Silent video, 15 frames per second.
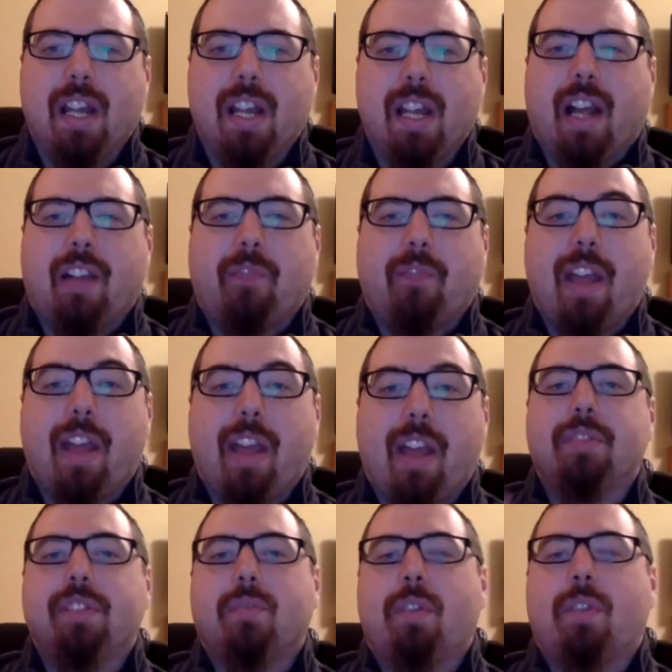In fact, he
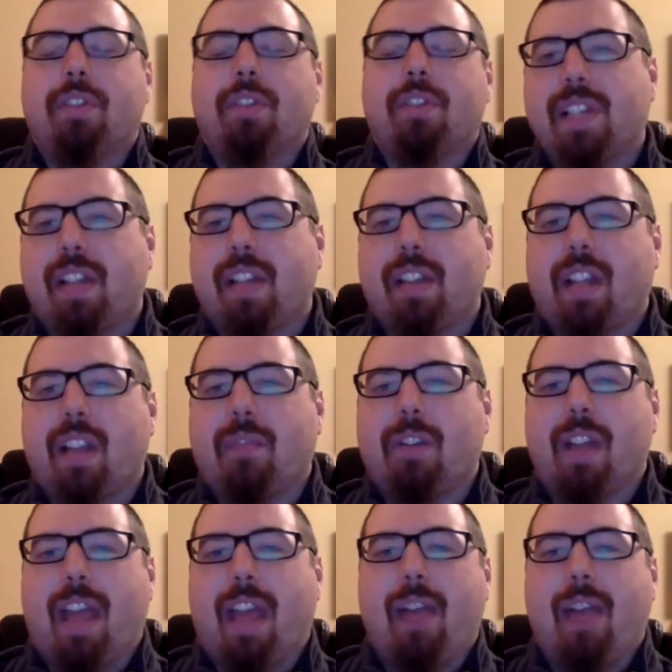was the one who designed the cover
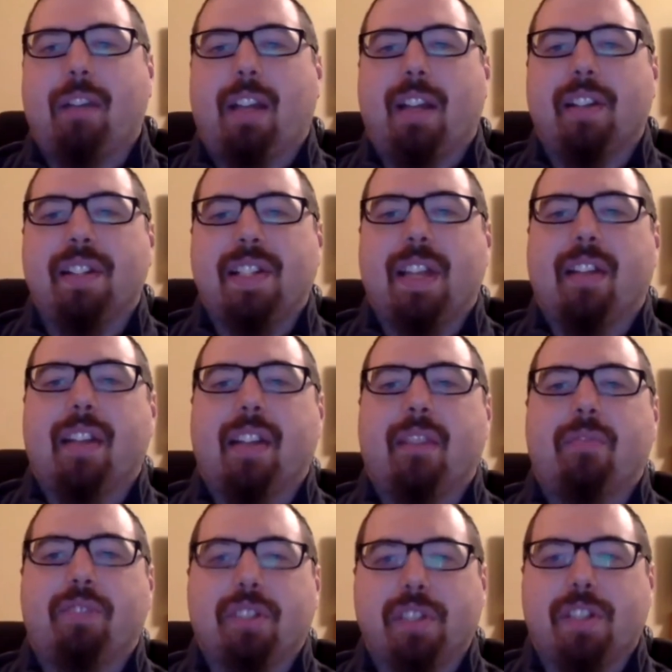to Abaddon Ascending,
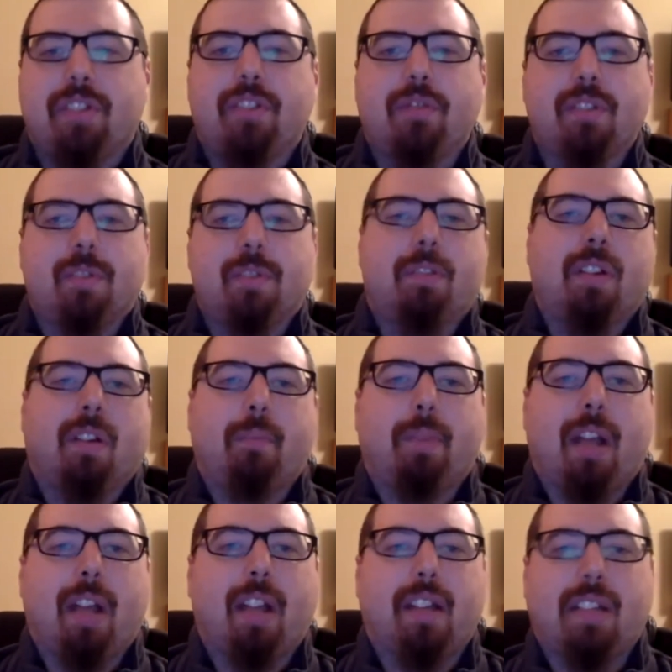which is the newest book
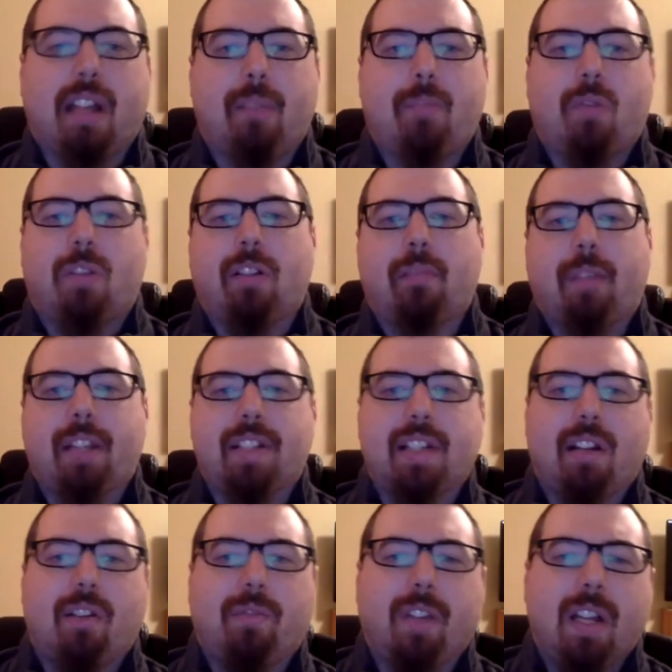by Tom Horn and
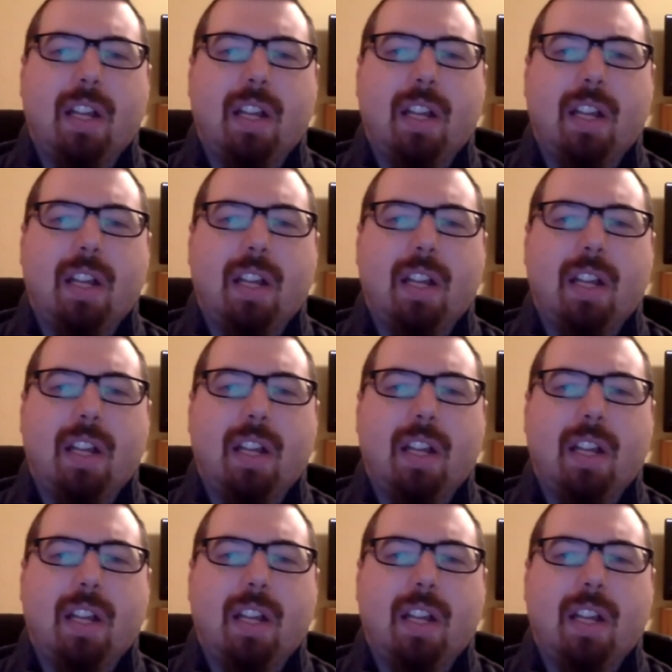myself.